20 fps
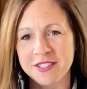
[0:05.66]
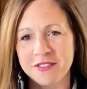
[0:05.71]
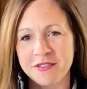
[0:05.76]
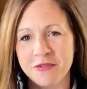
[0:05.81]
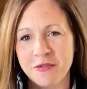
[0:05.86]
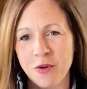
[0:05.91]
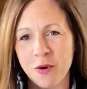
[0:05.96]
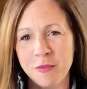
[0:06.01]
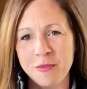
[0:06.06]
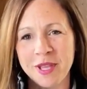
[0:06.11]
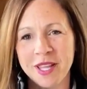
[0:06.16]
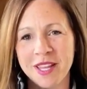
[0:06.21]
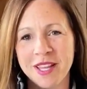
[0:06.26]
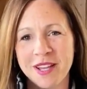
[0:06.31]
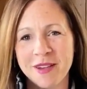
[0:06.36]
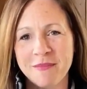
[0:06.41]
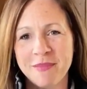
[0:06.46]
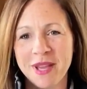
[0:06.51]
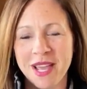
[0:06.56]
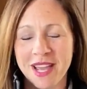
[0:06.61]

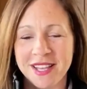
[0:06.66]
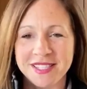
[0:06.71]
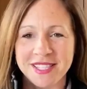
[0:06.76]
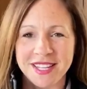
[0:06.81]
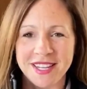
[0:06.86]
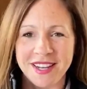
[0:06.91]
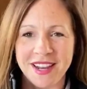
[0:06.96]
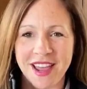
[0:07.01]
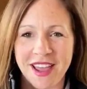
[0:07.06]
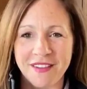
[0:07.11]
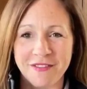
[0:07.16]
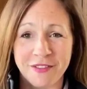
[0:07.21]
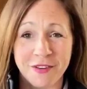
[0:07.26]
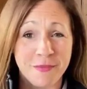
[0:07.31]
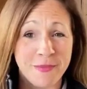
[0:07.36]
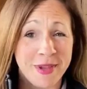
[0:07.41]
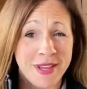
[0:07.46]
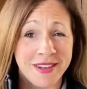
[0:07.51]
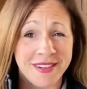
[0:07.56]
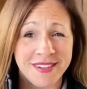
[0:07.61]
formula, but has it ever
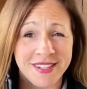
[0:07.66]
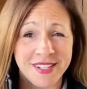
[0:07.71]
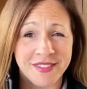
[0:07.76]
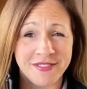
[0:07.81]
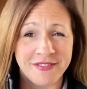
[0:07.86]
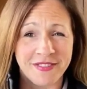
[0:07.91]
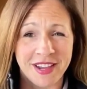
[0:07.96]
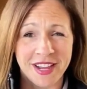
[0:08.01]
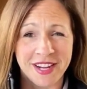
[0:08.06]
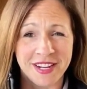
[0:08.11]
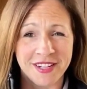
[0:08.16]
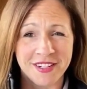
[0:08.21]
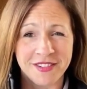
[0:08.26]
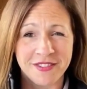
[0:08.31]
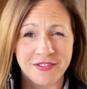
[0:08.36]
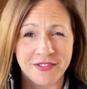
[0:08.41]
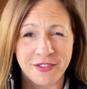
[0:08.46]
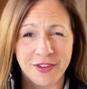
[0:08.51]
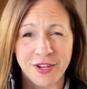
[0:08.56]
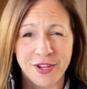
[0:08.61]
been defined
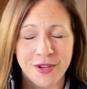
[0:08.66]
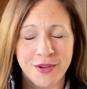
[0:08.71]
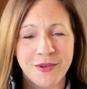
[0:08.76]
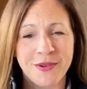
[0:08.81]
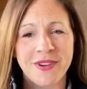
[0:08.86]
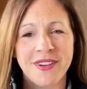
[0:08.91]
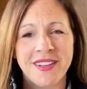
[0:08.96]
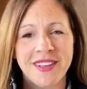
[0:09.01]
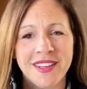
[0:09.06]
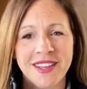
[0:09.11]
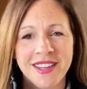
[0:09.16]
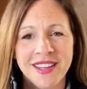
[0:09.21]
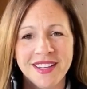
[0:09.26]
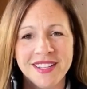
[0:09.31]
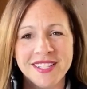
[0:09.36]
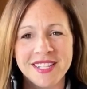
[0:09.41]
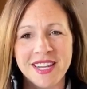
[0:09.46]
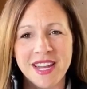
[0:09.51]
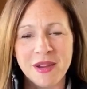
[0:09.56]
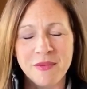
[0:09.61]
for you?
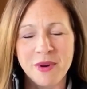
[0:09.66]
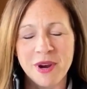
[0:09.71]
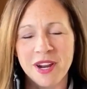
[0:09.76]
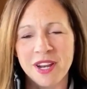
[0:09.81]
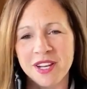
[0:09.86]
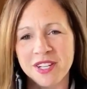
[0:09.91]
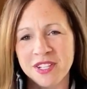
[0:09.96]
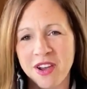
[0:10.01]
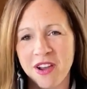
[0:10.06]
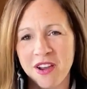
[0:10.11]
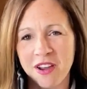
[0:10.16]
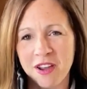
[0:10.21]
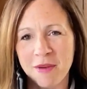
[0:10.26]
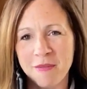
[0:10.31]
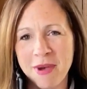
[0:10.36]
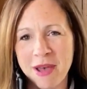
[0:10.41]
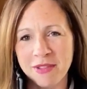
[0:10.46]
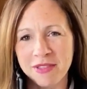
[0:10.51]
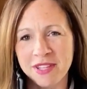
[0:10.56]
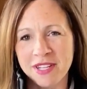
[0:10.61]
Today we're going to talk
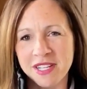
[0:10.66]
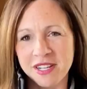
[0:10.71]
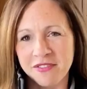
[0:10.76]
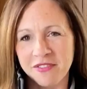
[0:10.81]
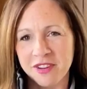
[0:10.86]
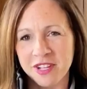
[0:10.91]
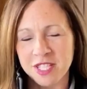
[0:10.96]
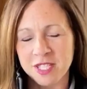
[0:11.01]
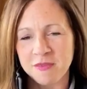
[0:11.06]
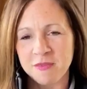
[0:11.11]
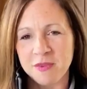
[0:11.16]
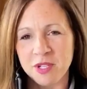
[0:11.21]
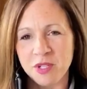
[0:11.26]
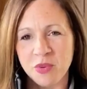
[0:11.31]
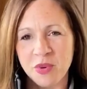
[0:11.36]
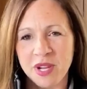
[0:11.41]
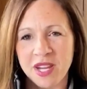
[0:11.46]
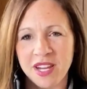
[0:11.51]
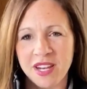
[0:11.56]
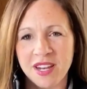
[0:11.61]
about the difference
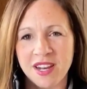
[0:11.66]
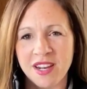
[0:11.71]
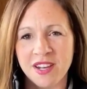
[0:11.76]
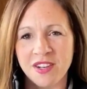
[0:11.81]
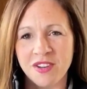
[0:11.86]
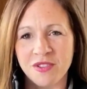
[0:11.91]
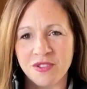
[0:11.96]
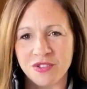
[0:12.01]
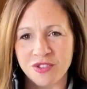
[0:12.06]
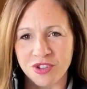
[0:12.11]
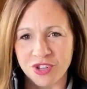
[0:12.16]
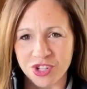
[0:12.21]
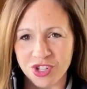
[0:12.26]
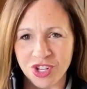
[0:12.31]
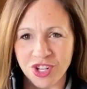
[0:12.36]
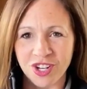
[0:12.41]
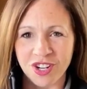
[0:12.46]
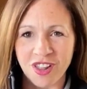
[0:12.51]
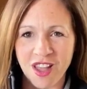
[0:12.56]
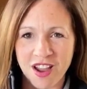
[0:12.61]
between
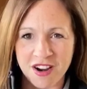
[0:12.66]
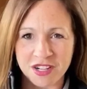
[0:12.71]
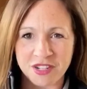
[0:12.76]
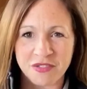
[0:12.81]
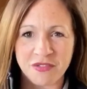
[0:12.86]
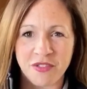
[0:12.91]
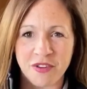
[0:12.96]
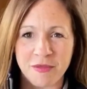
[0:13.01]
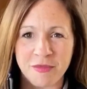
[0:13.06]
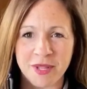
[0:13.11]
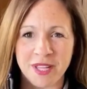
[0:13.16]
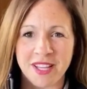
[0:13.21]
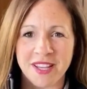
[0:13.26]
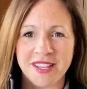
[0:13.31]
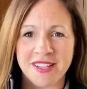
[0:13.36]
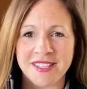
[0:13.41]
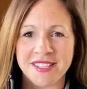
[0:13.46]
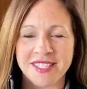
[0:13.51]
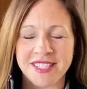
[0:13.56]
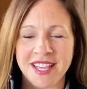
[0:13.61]
nutrition locked
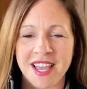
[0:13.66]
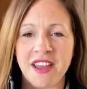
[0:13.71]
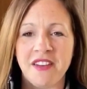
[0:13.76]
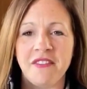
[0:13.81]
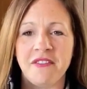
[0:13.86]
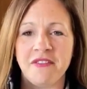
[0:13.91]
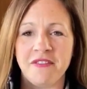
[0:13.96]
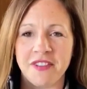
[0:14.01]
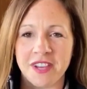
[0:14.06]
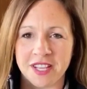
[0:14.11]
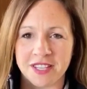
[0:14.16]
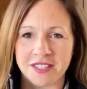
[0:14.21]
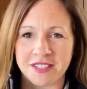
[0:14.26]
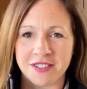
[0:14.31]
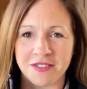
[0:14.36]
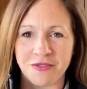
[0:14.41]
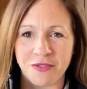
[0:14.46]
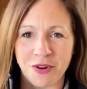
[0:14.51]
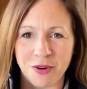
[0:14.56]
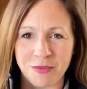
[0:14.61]
formulas and
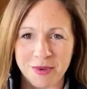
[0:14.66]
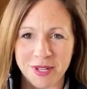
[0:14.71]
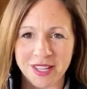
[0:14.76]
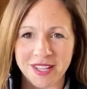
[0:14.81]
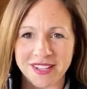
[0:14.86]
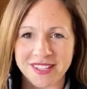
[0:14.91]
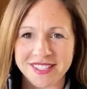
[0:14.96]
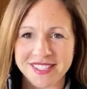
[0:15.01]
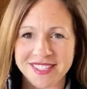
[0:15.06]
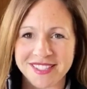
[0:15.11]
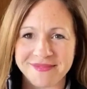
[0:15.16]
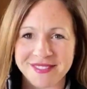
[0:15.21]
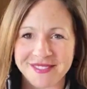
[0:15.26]
fixed formulas.